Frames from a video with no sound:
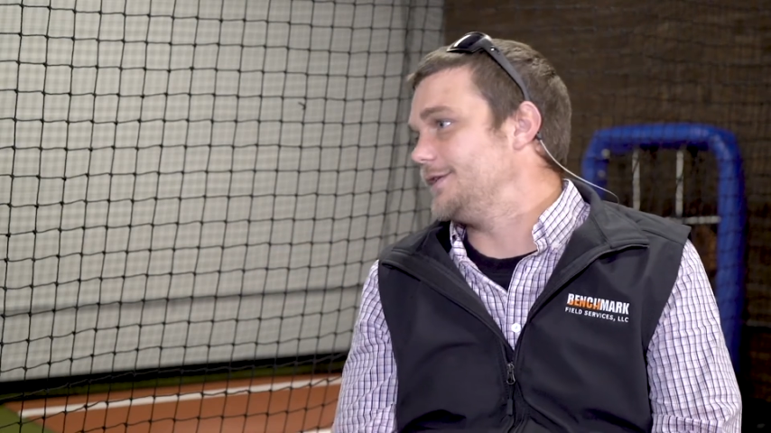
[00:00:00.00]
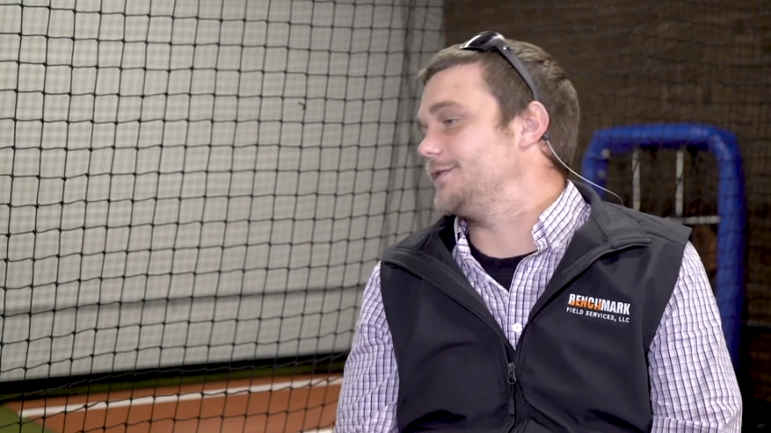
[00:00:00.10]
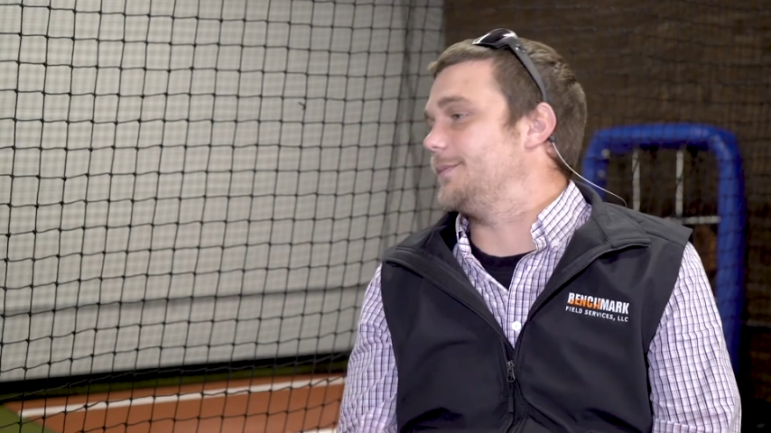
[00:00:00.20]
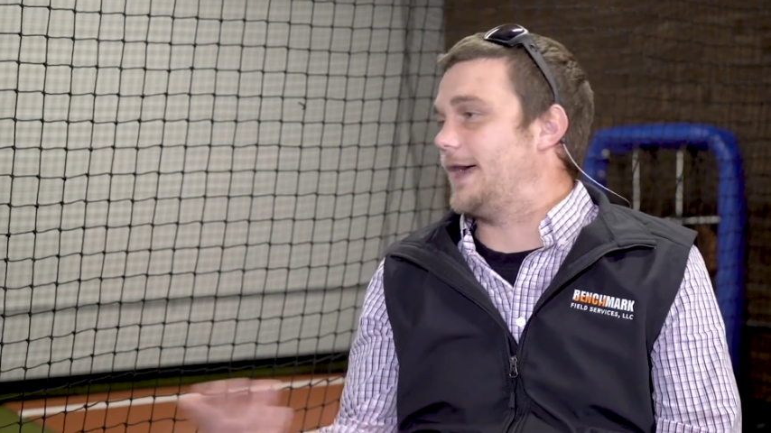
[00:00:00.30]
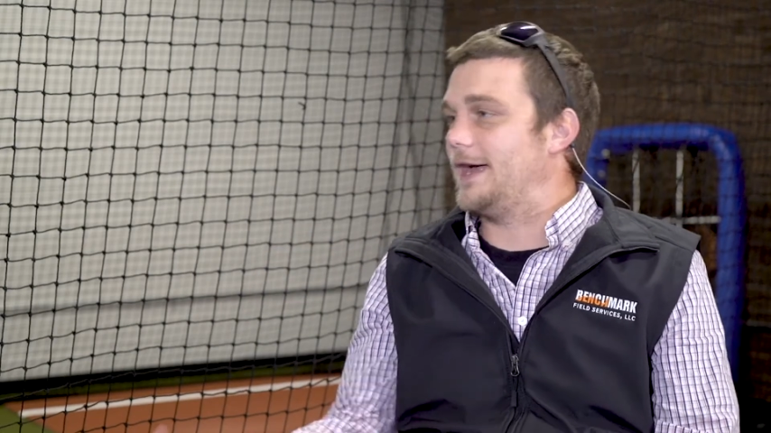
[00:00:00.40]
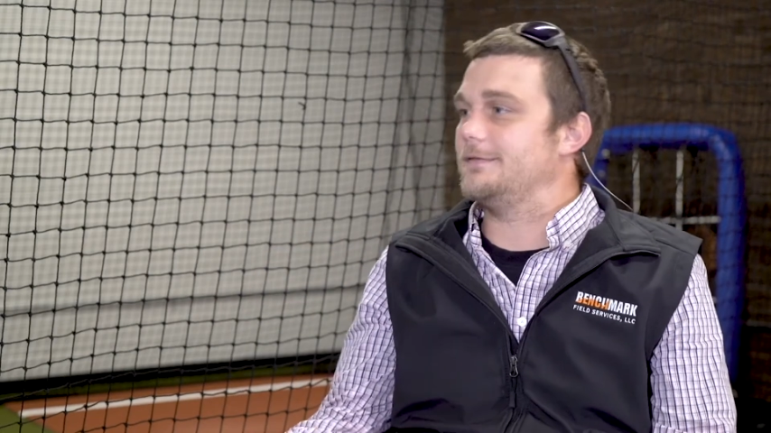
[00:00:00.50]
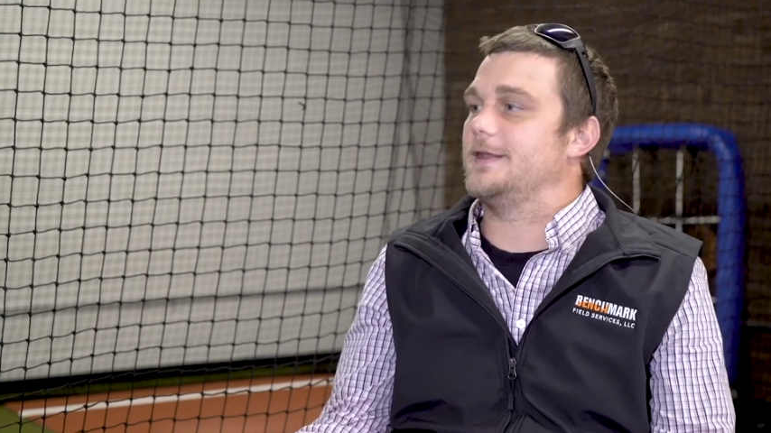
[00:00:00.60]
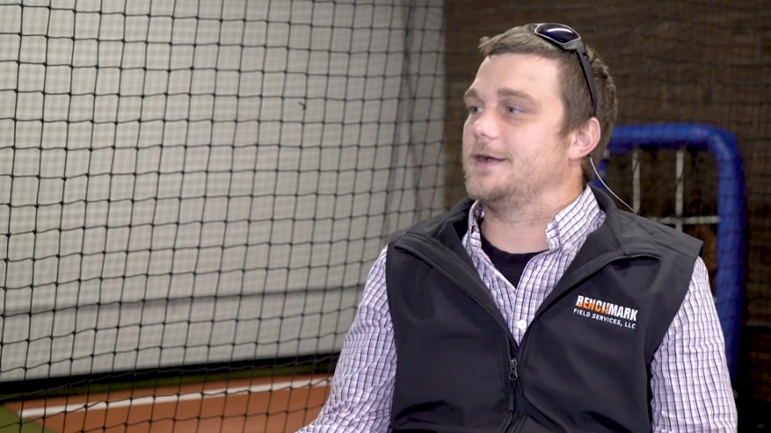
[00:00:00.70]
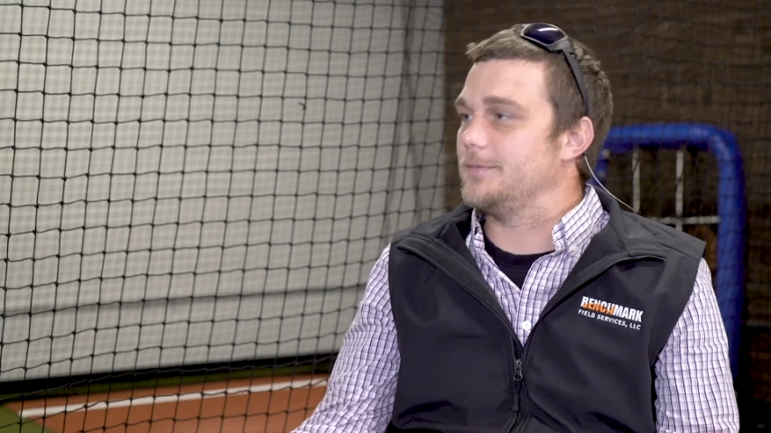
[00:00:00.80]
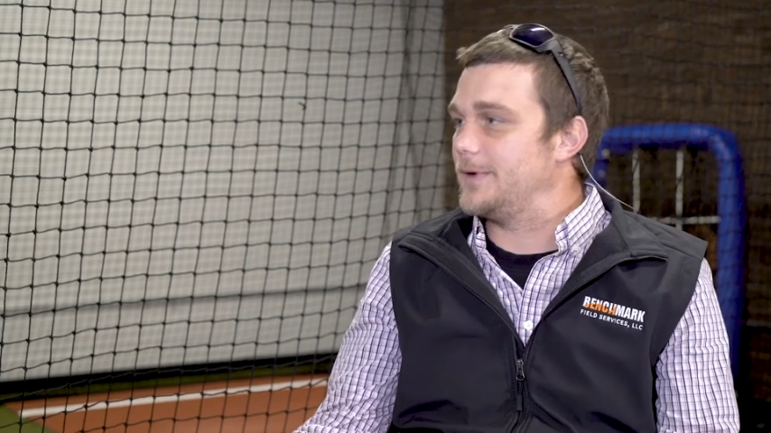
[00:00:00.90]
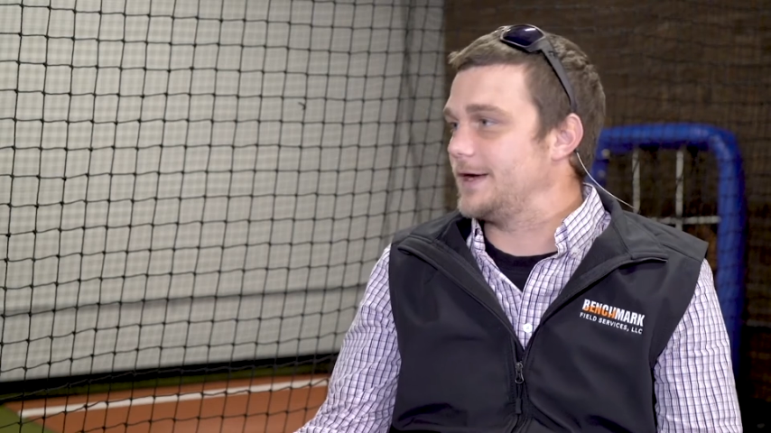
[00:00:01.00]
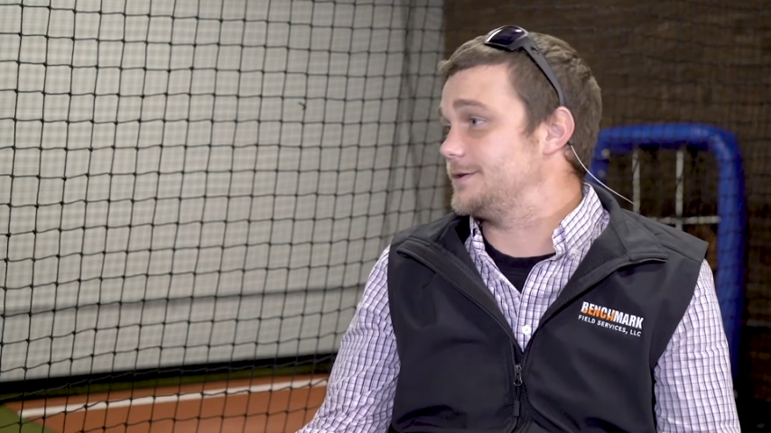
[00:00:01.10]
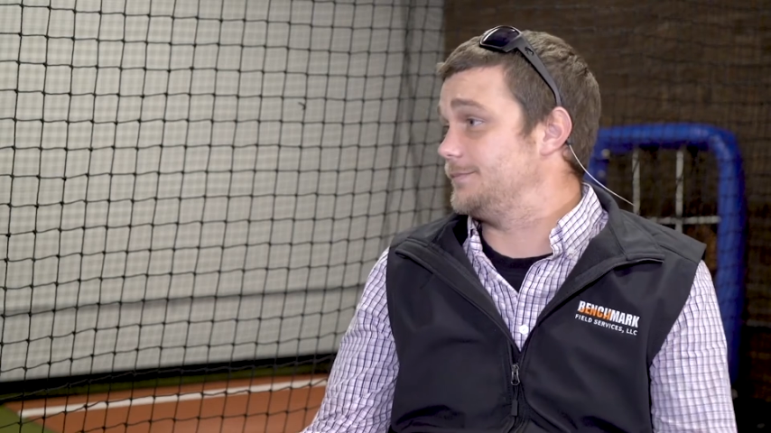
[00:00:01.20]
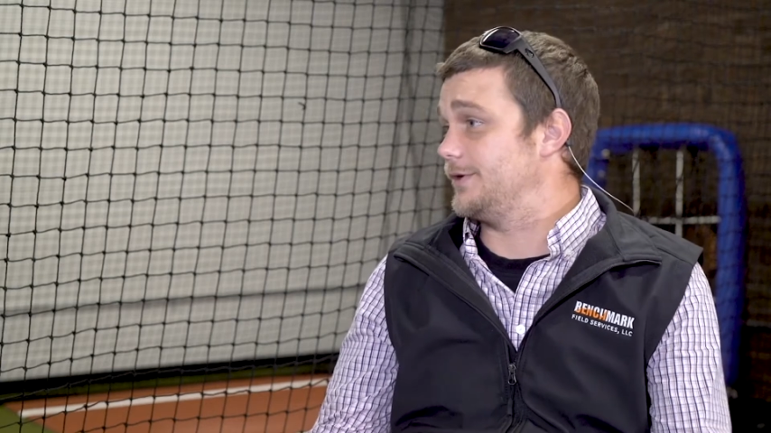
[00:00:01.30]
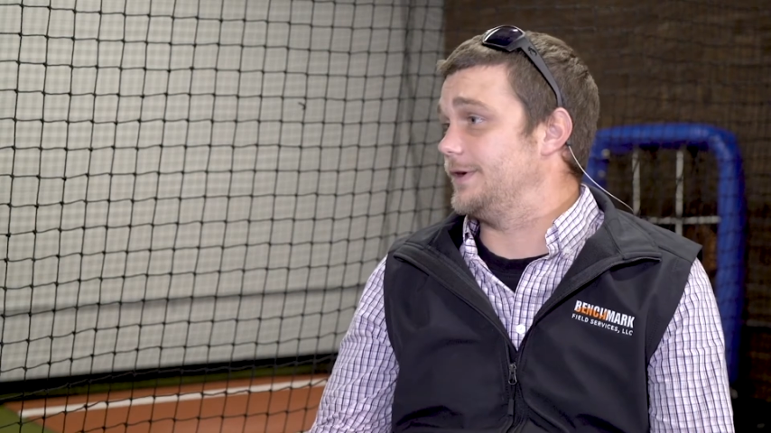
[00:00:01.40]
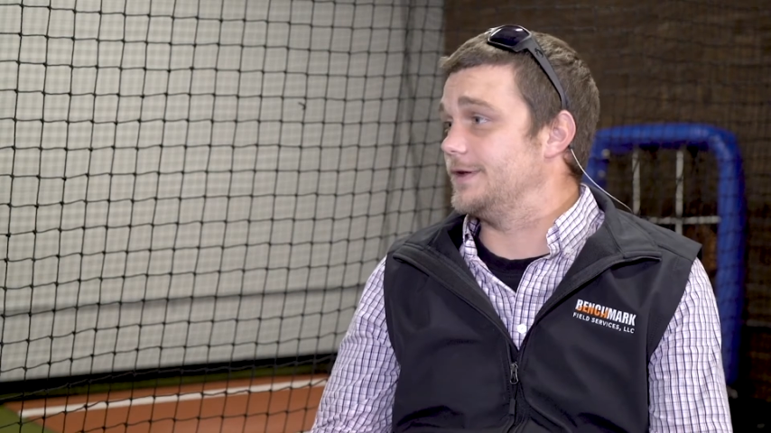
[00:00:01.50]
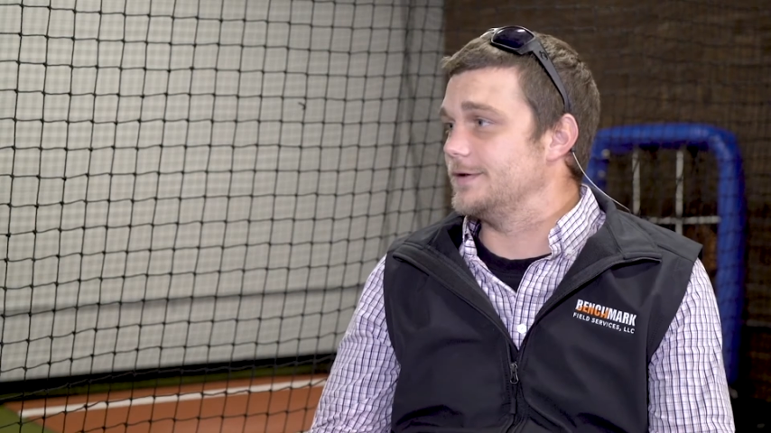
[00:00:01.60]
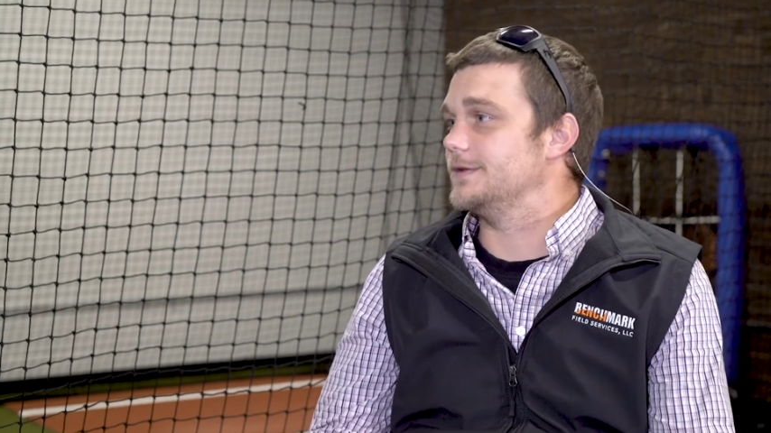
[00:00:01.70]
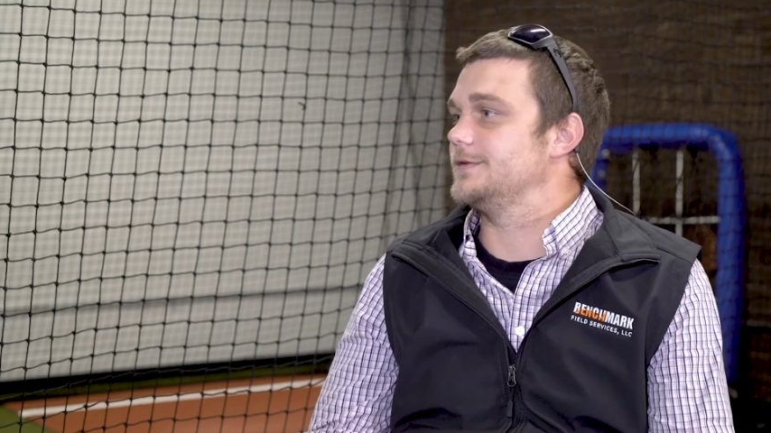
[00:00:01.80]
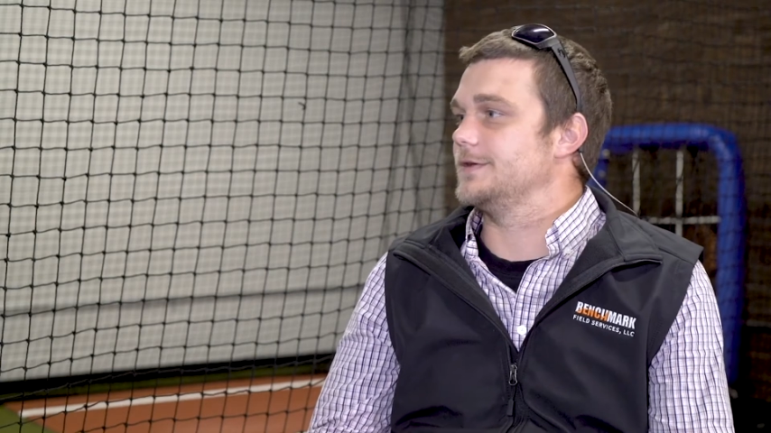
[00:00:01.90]
So by having that compaction built
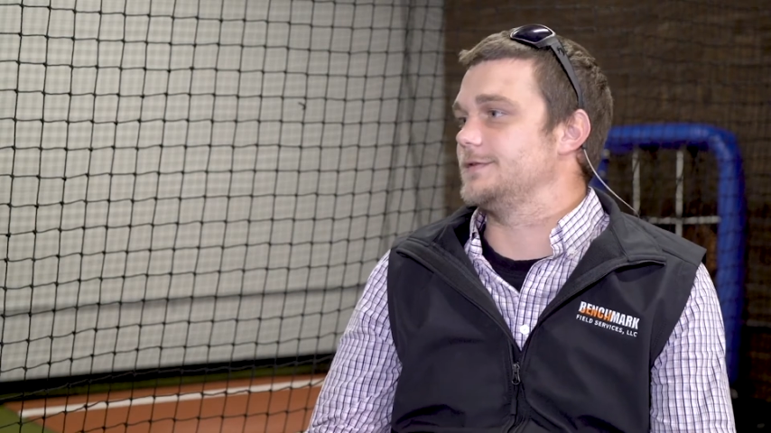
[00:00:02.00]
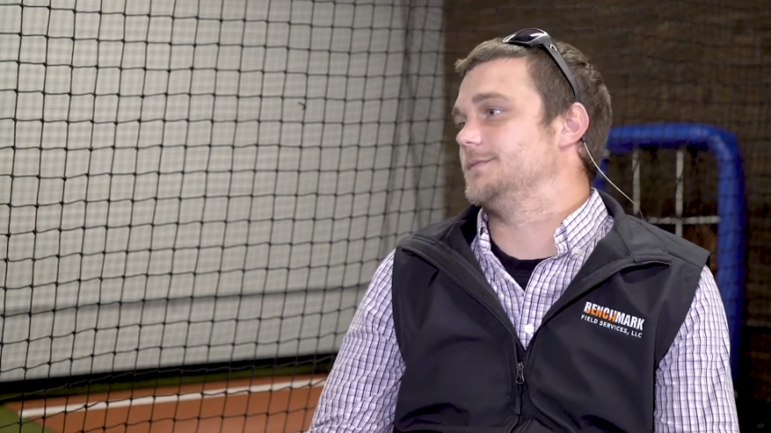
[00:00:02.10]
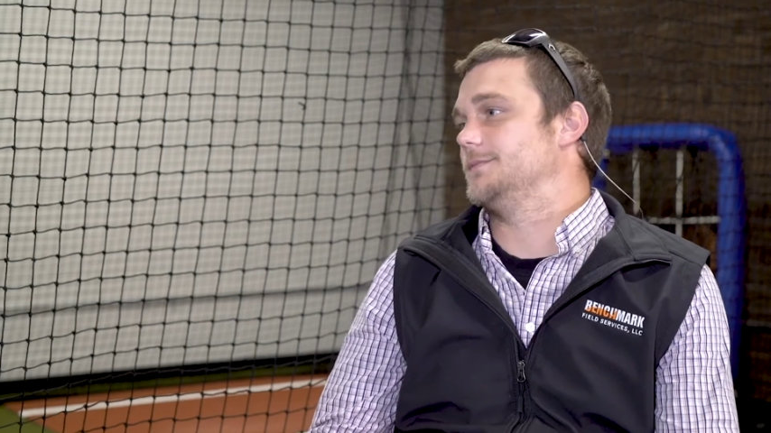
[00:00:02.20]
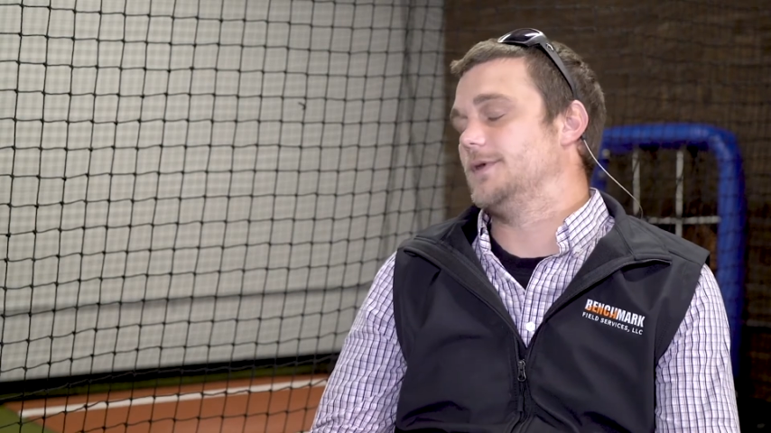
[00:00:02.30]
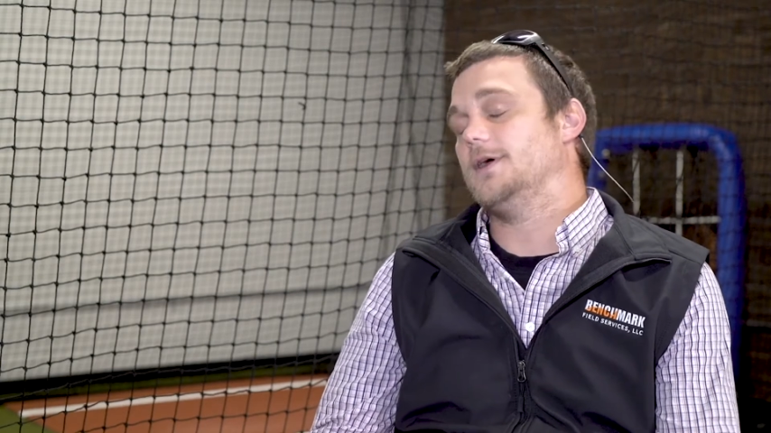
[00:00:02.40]
into the system,